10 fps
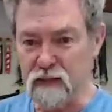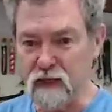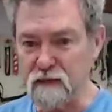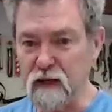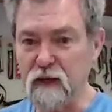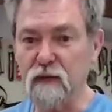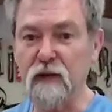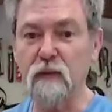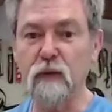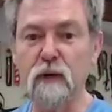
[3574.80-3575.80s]
Steve.
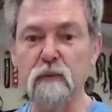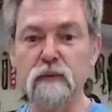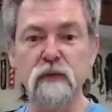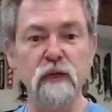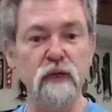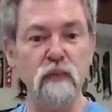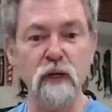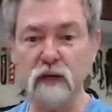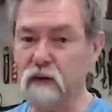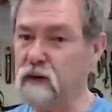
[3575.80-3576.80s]
Great week. We'll see you next
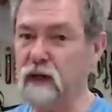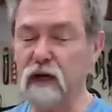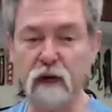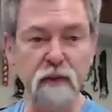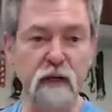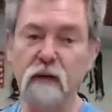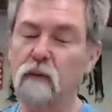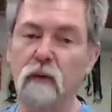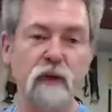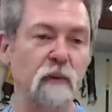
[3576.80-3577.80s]
week. Indeed, I'll be here
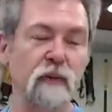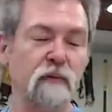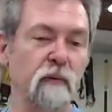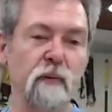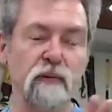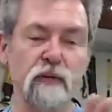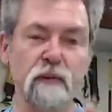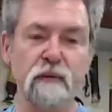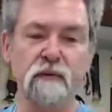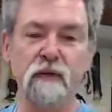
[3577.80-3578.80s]
right the way through. I'm not
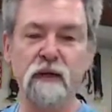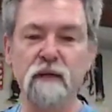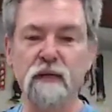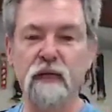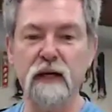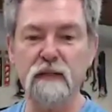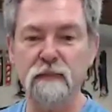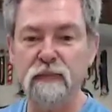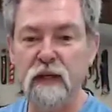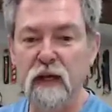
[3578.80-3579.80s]
stopping for any of the
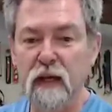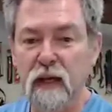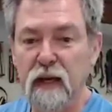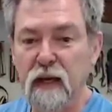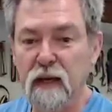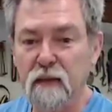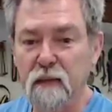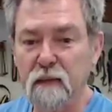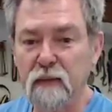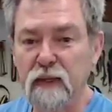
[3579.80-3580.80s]
days.
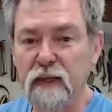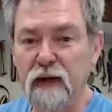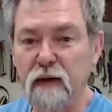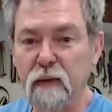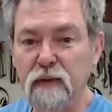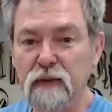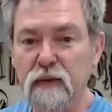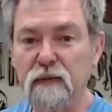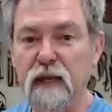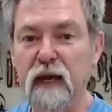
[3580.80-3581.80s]
Gary
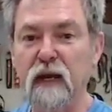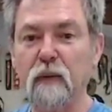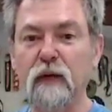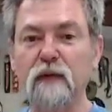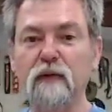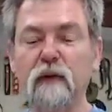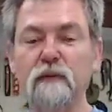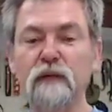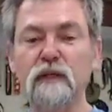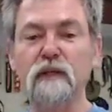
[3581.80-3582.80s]
Wilkinson, how do I enter the
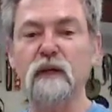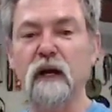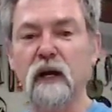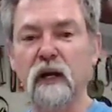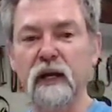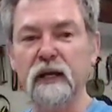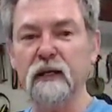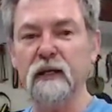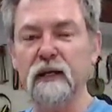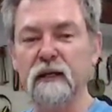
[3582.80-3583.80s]
competition?
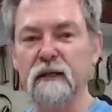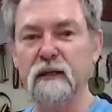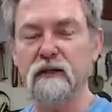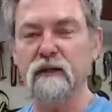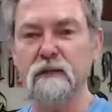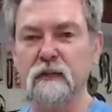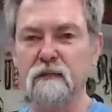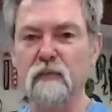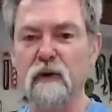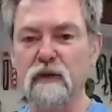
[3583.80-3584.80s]
Link in the
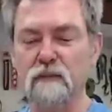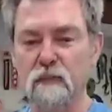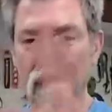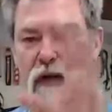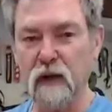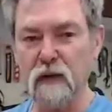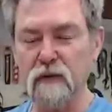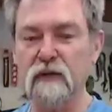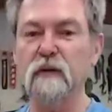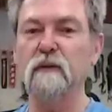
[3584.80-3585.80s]
description box
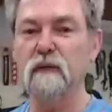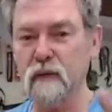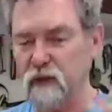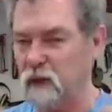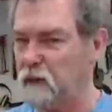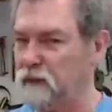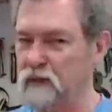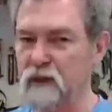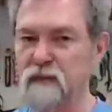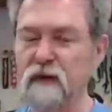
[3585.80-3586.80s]
below. So go off a
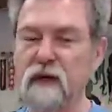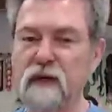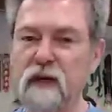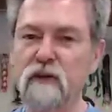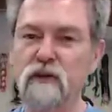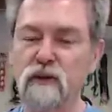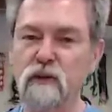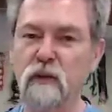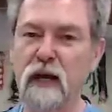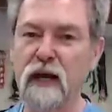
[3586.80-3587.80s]
TV and go
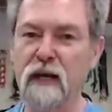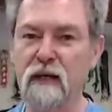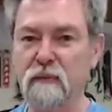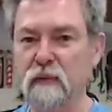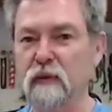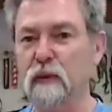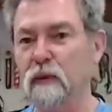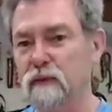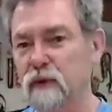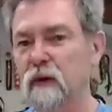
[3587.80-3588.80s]
to a computer
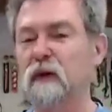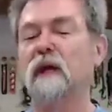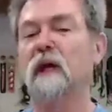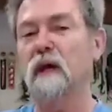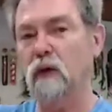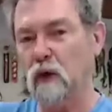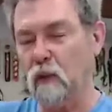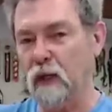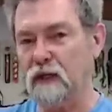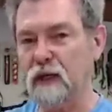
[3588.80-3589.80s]
or a phone, all
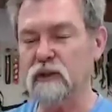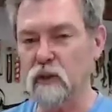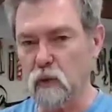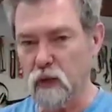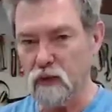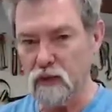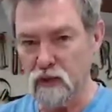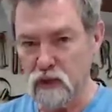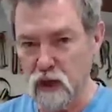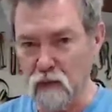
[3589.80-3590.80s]
the way down to where it
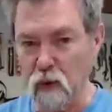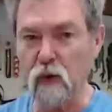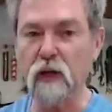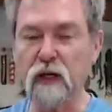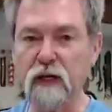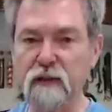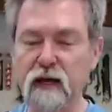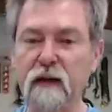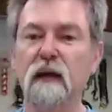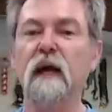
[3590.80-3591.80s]
says Show More. Click
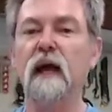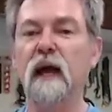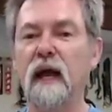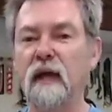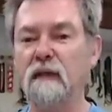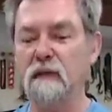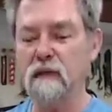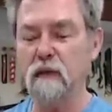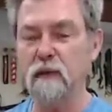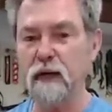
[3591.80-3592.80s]
that, and
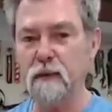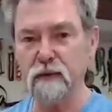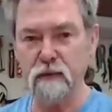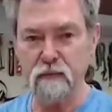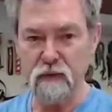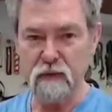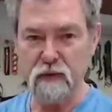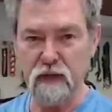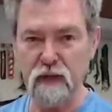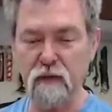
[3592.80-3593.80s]
you'll be able to
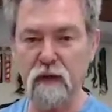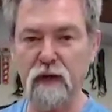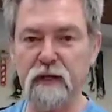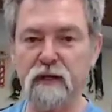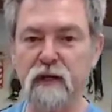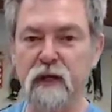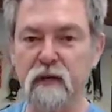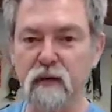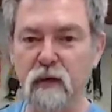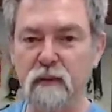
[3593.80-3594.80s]
click on the link to
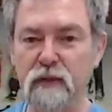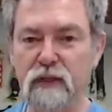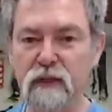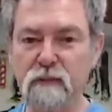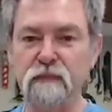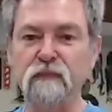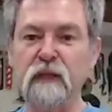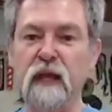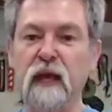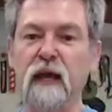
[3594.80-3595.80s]
enter the competition.
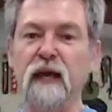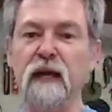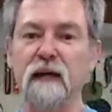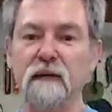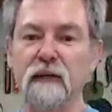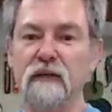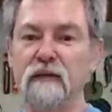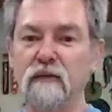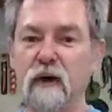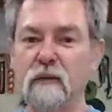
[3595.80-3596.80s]

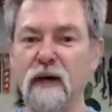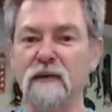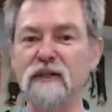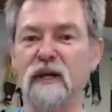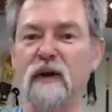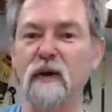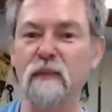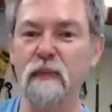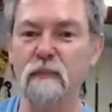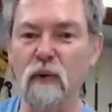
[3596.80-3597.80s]
Rob, great show.
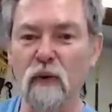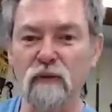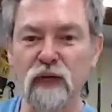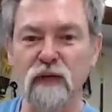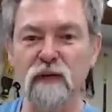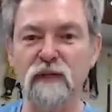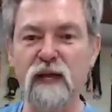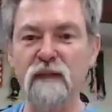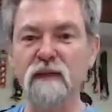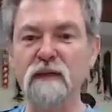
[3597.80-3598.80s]
Paul, thank you.
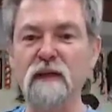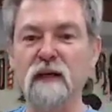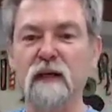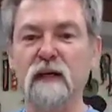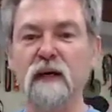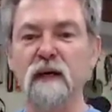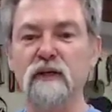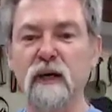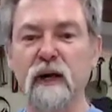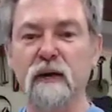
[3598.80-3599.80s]
David, John